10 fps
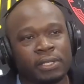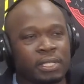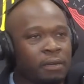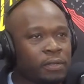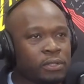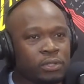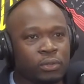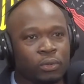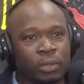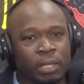discovered a
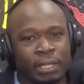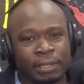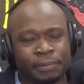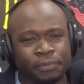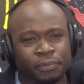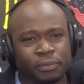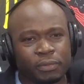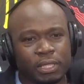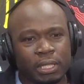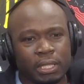school
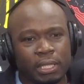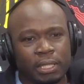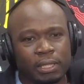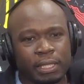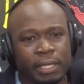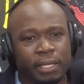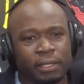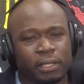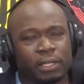that